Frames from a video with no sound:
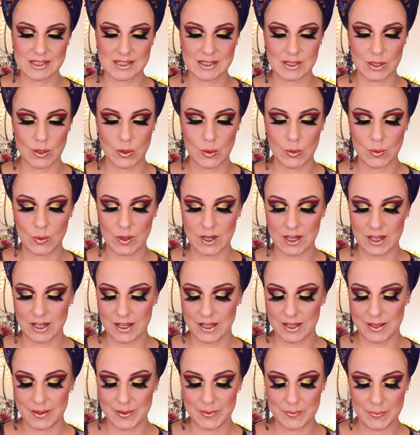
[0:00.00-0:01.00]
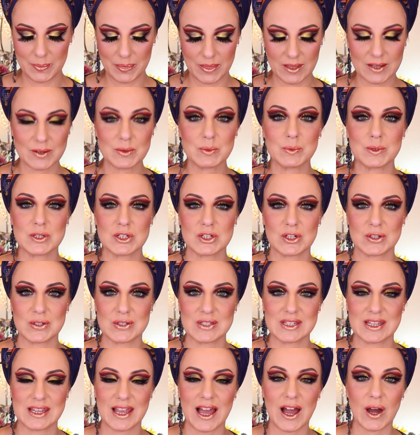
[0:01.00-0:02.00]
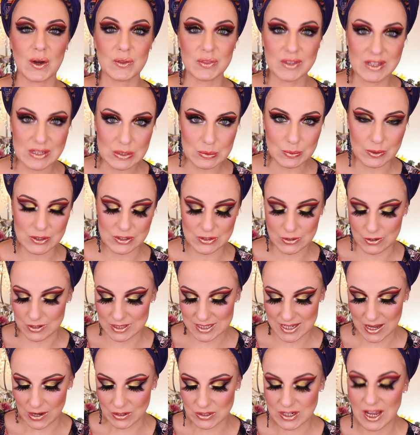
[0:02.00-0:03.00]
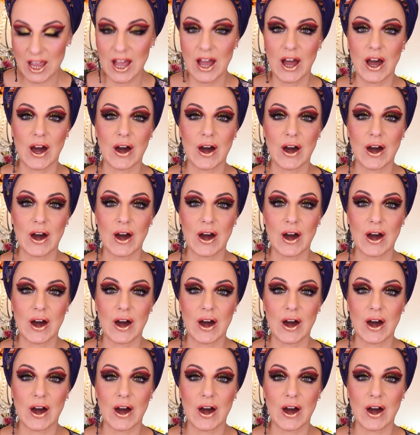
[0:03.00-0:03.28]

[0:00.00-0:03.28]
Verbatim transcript: so we shall see how this one turns out.